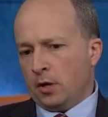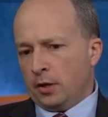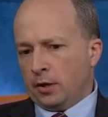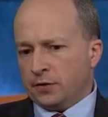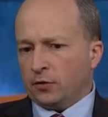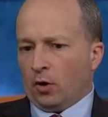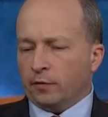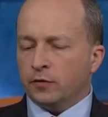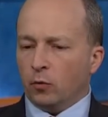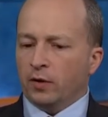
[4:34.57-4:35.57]
He's thought
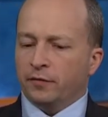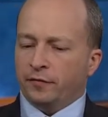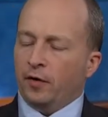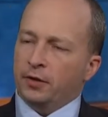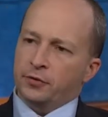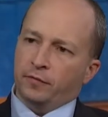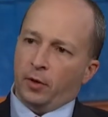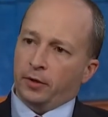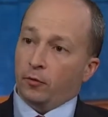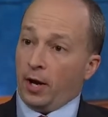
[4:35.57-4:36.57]
of as one of the fathers of
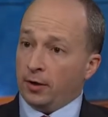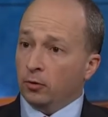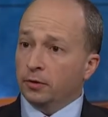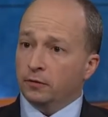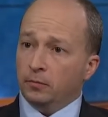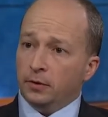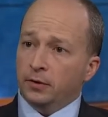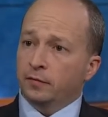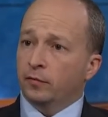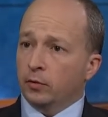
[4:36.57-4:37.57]
modern radicalism, and
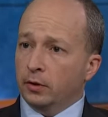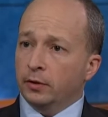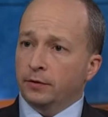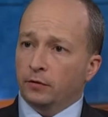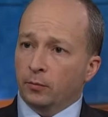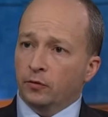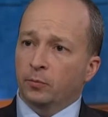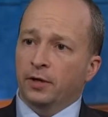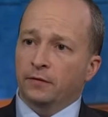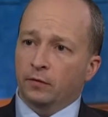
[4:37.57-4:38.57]
therefore, in some
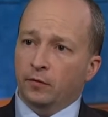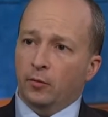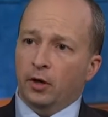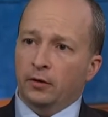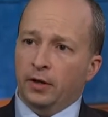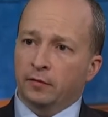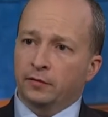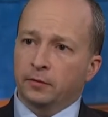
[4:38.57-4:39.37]
respects, of the modern left.